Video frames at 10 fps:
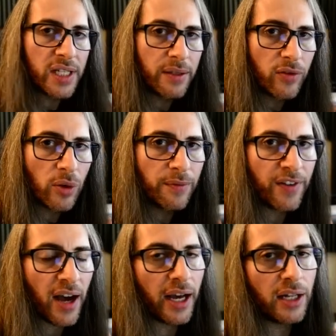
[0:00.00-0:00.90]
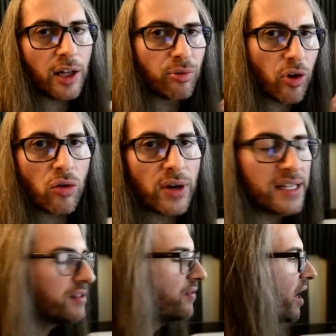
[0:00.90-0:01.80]
Cineform file, a
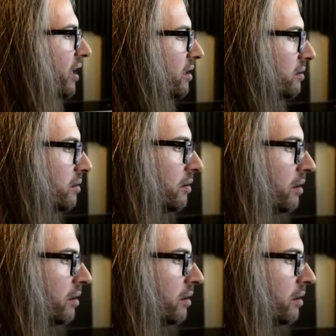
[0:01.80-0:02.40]
ProRes file,